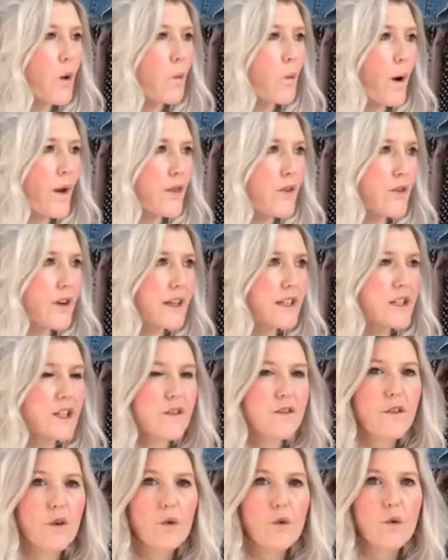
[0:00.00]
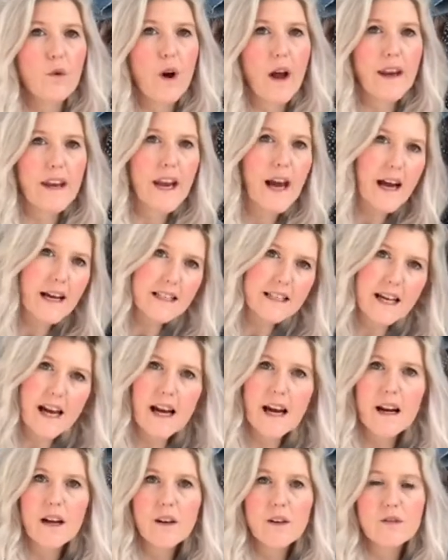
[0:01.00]
whether it's for a night
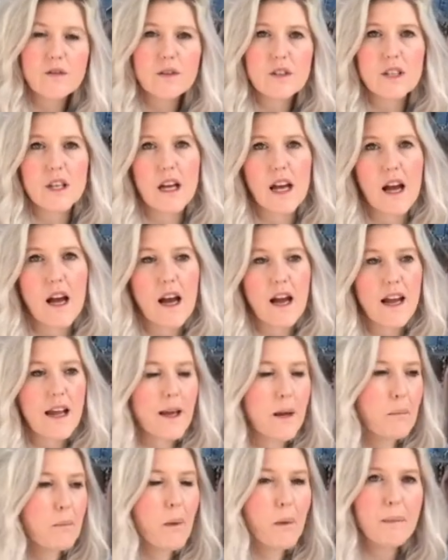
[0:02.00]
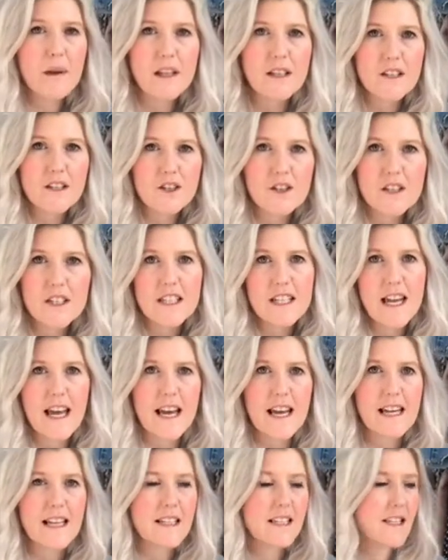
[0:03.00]
out, a mummy and son
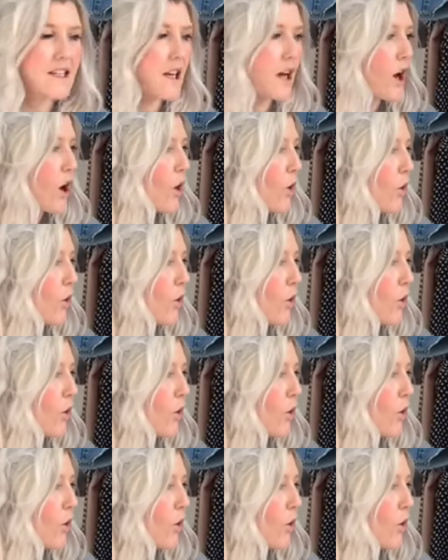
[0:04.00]
date,